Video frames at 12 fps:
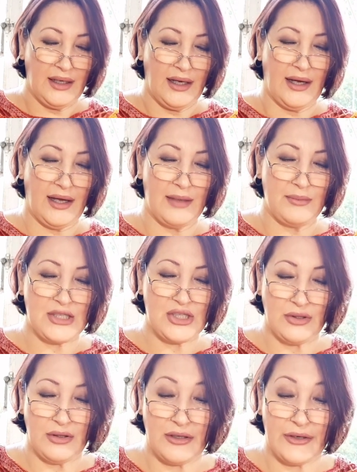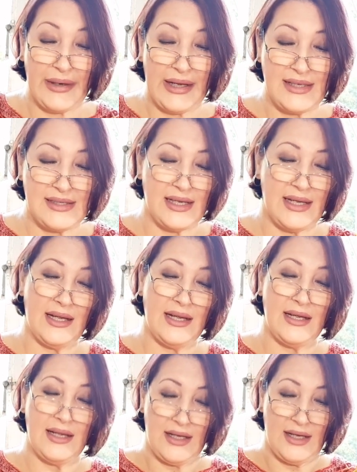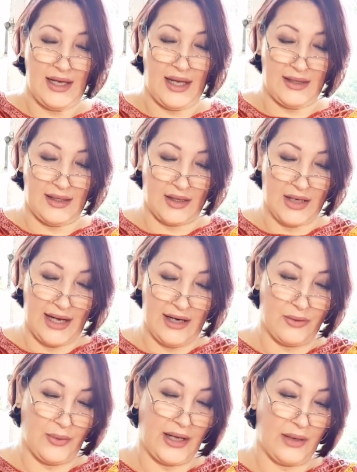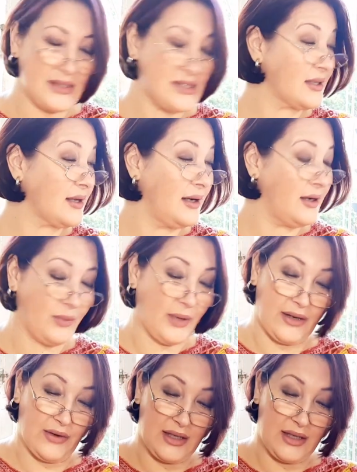I'm shawl crazy. And the colorway, what's the colorway?